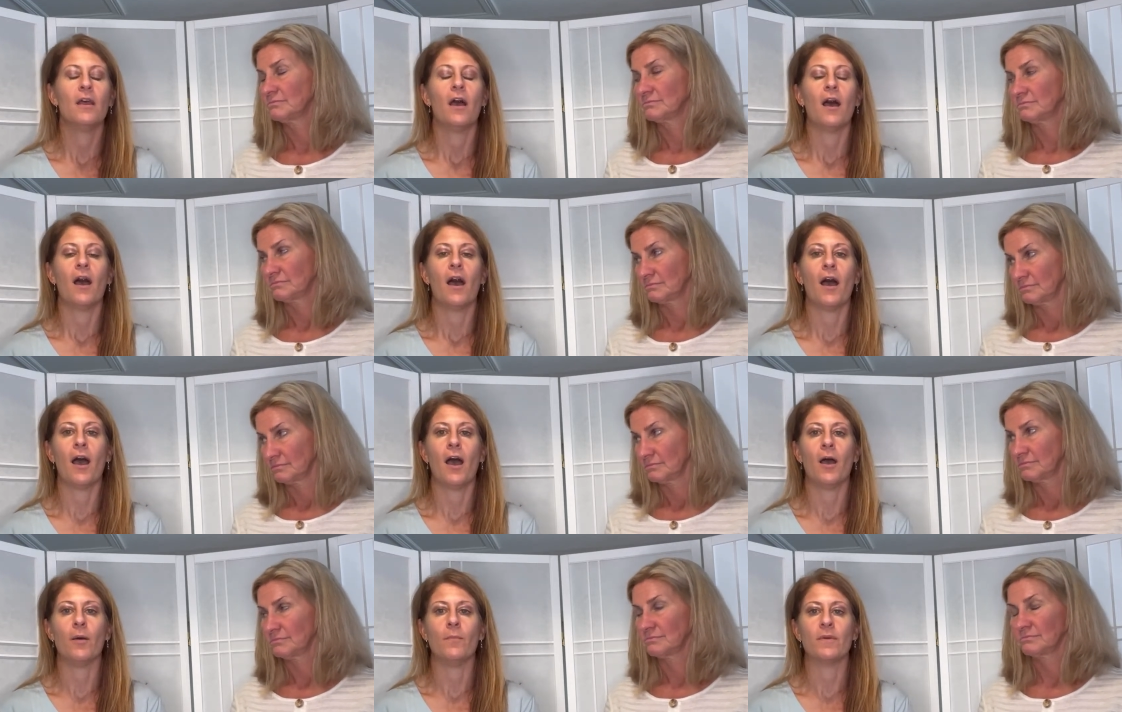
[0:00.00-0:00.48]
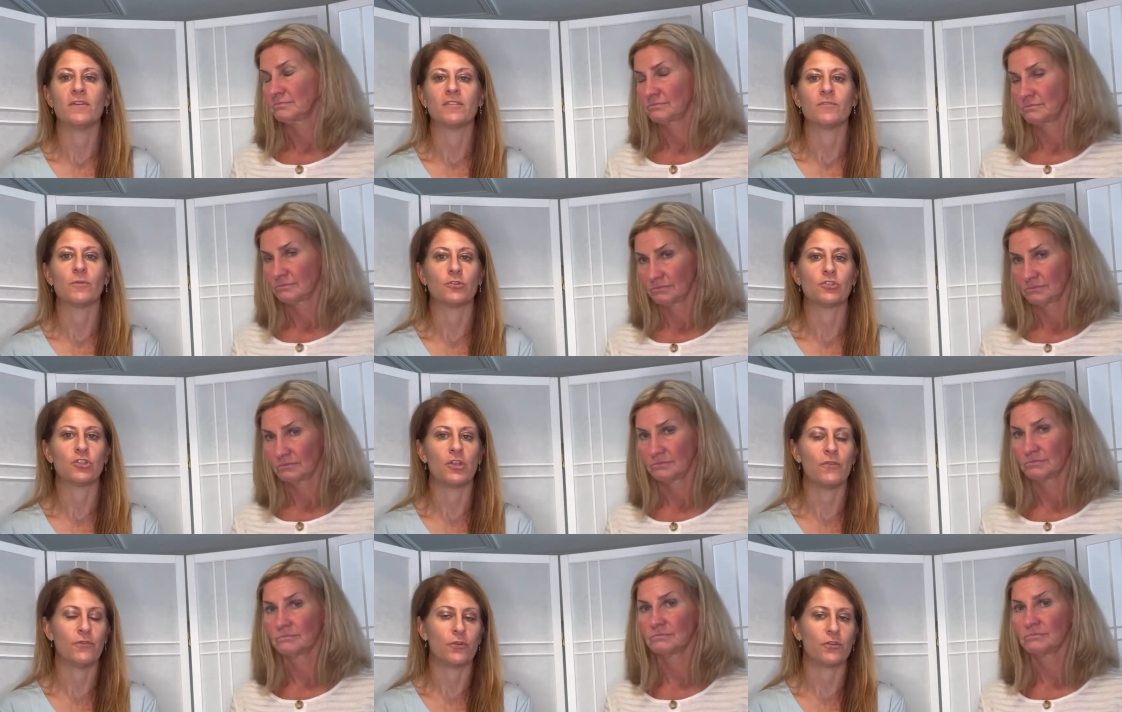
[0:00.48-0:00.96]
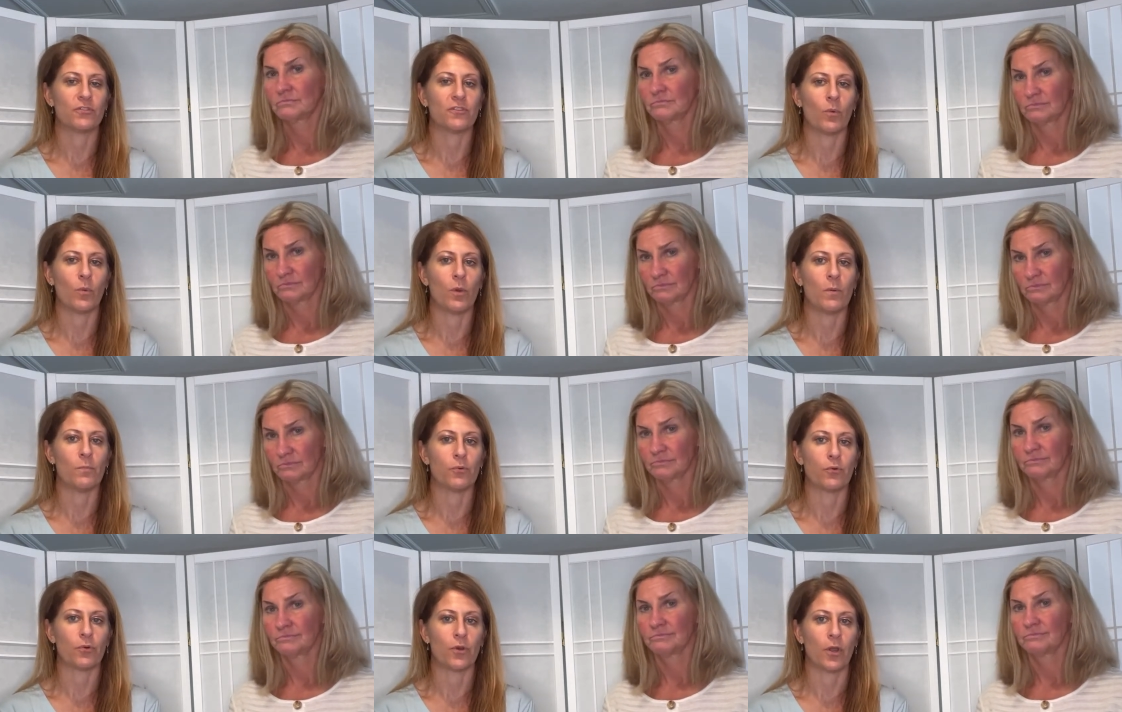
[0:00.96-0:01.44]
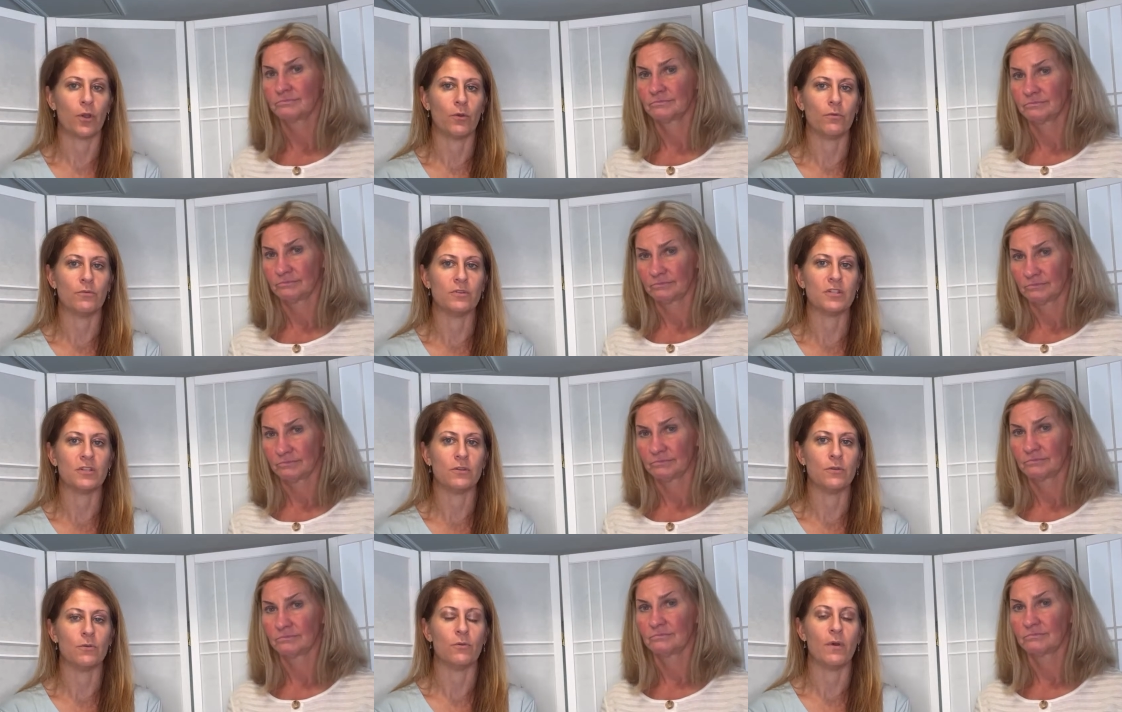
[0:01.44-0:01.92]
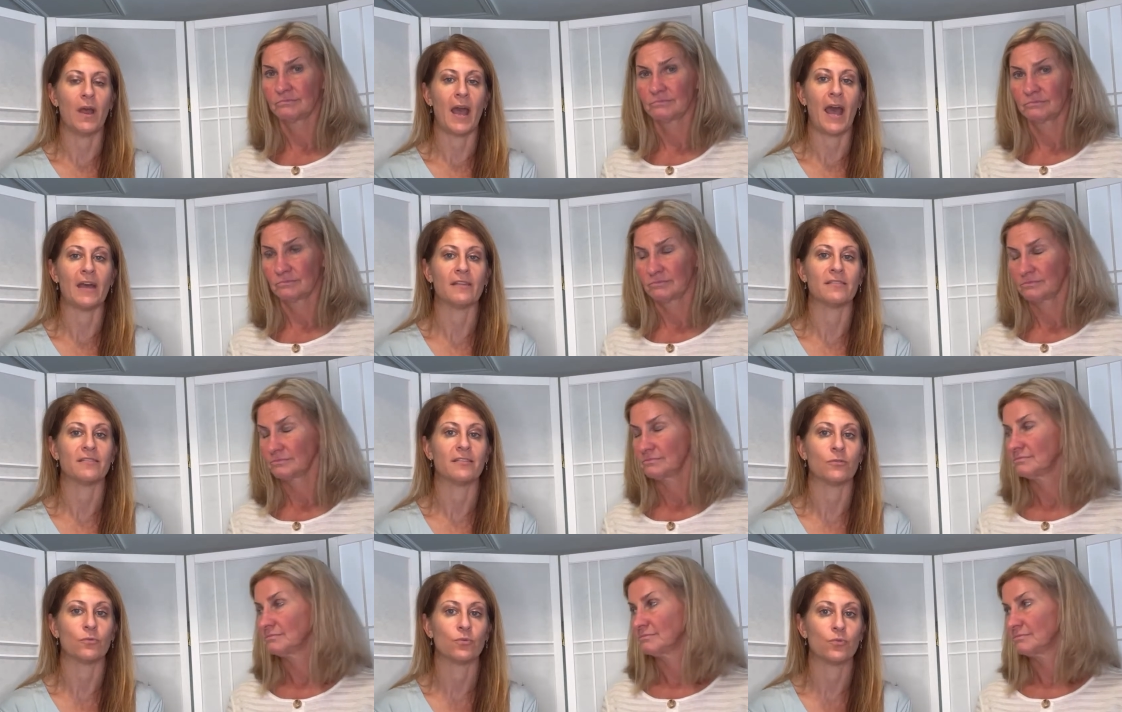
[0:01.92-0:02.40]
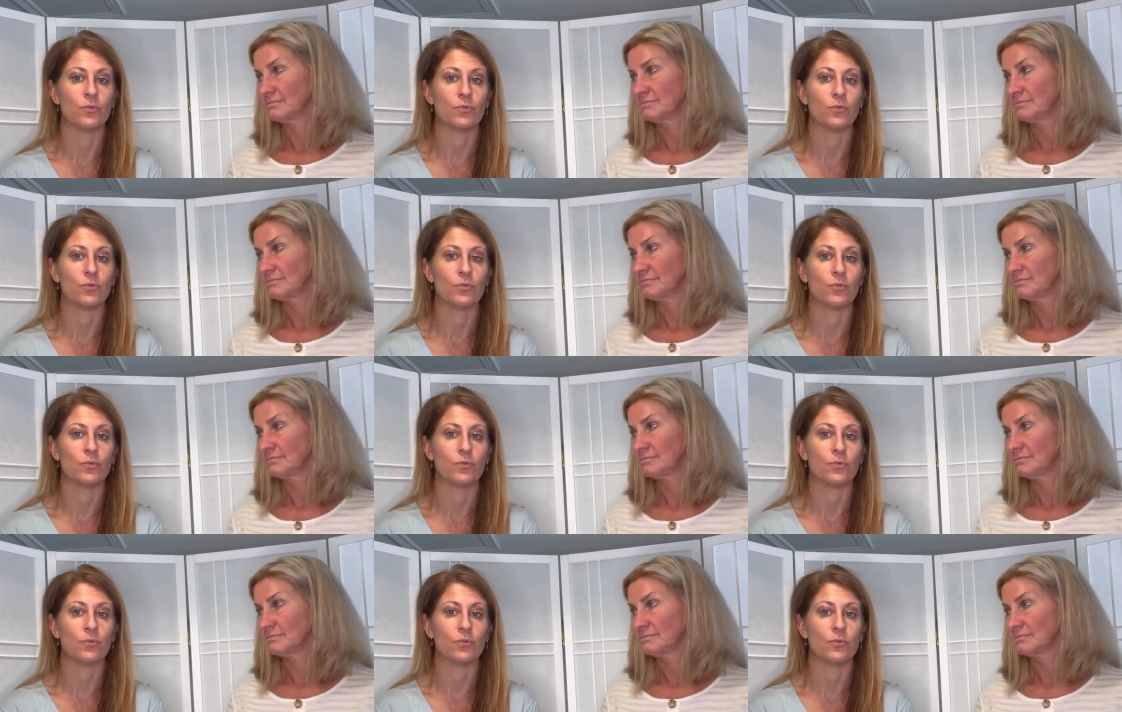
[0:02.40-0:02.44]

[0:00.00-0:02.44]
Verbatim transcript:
Speaker 1: um, especially if you're someone prone to acid